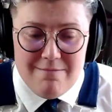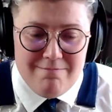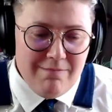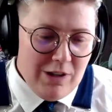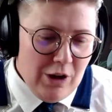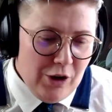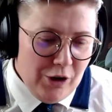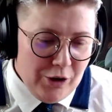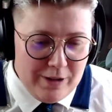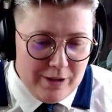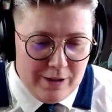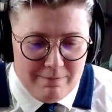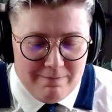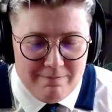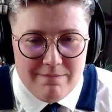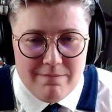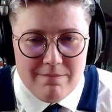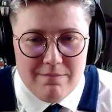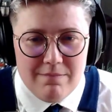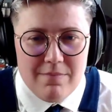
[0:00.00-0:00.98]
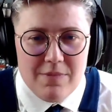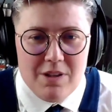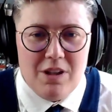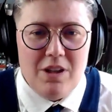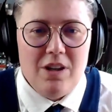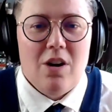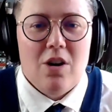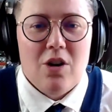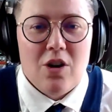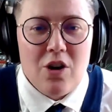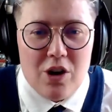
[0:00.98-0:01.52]
Look,
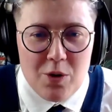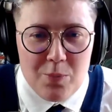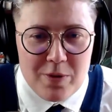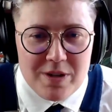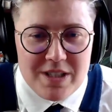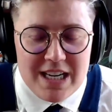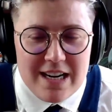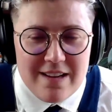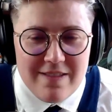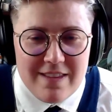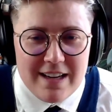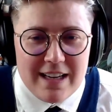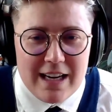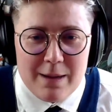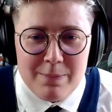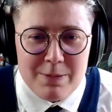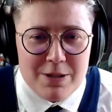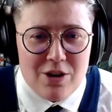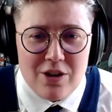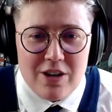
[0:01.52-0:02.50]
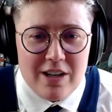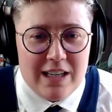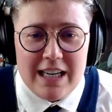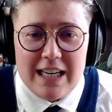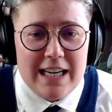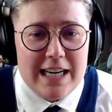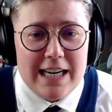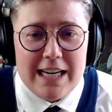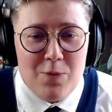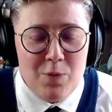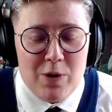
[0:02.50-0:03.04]
you're not going to pretend that Gap is going to
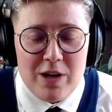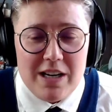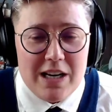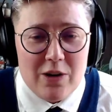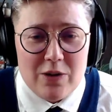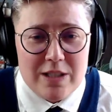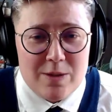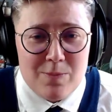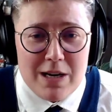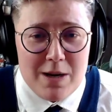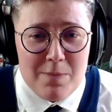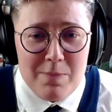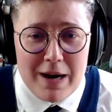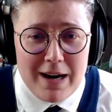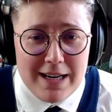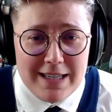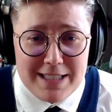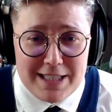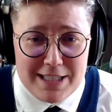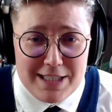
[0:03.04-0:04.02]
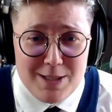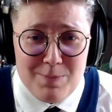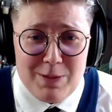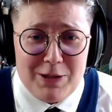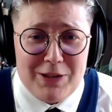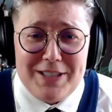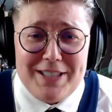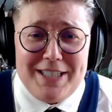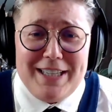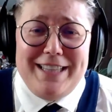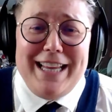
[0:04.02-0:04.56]
get anywhere near as many passes
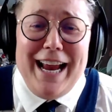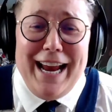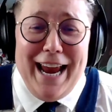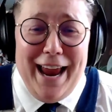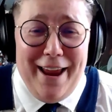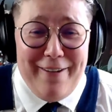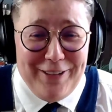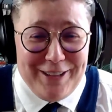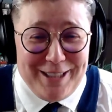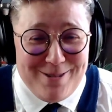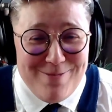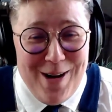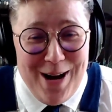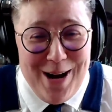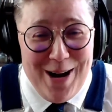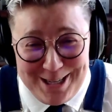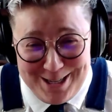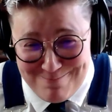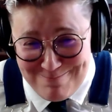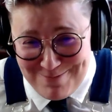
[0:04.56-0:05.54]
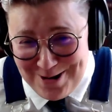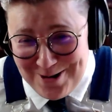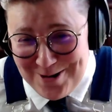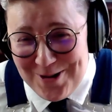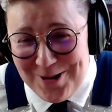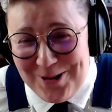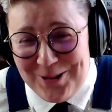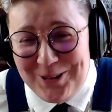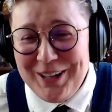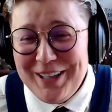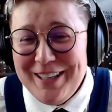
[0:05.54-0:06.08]
because did they have as much
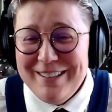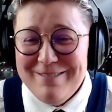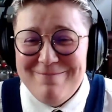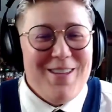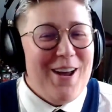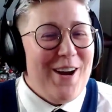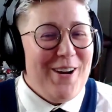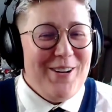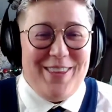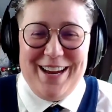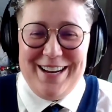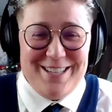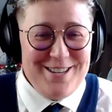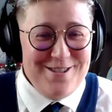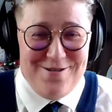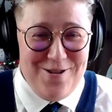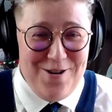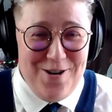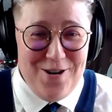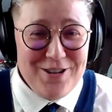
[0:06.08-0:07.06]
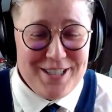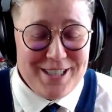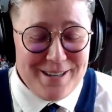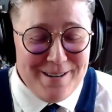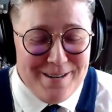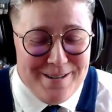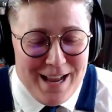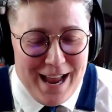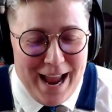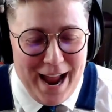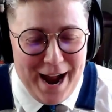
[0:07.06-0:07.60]
ball? No, they did not.
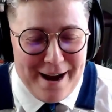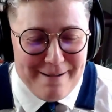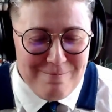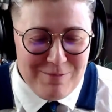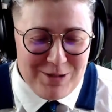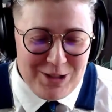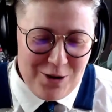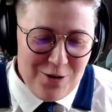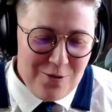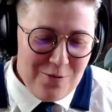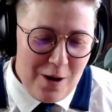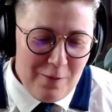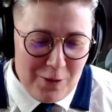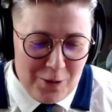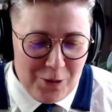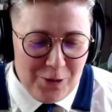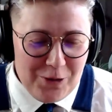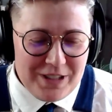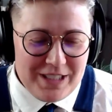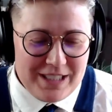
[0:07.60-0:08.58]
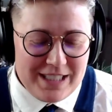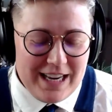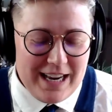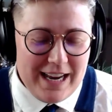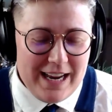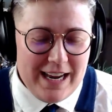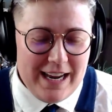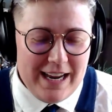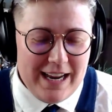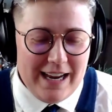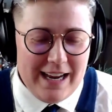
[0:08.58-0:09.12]
So, of course,
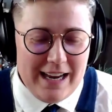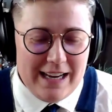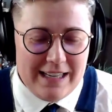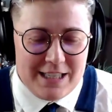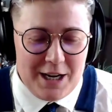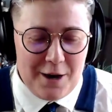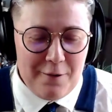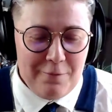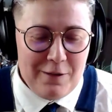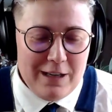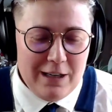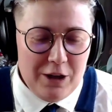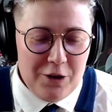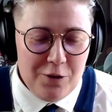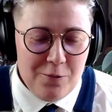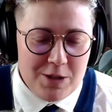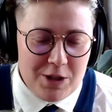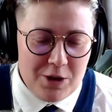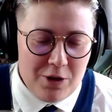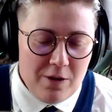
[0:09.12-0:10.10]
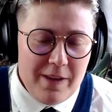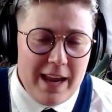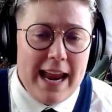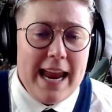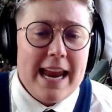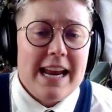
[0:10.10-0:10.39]
Duffy loops are on that.